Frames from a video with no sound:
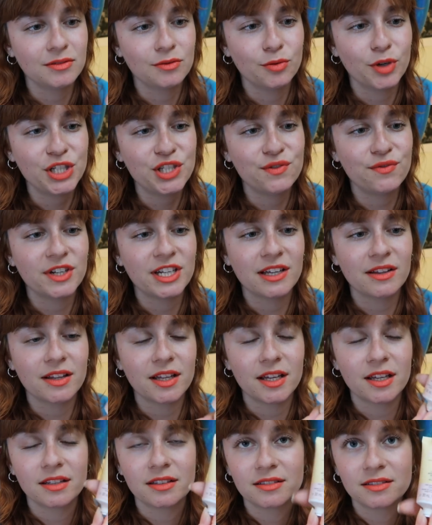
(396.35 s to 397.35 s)
Rich
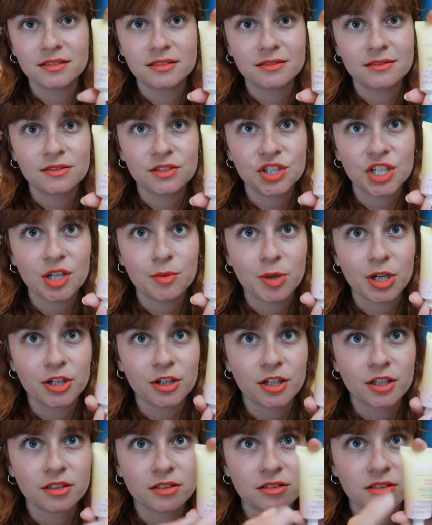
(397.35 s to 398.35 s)
vanilla, shea
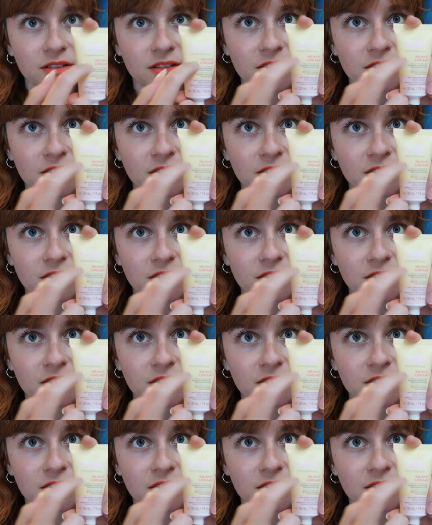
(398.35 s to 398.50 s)
butter.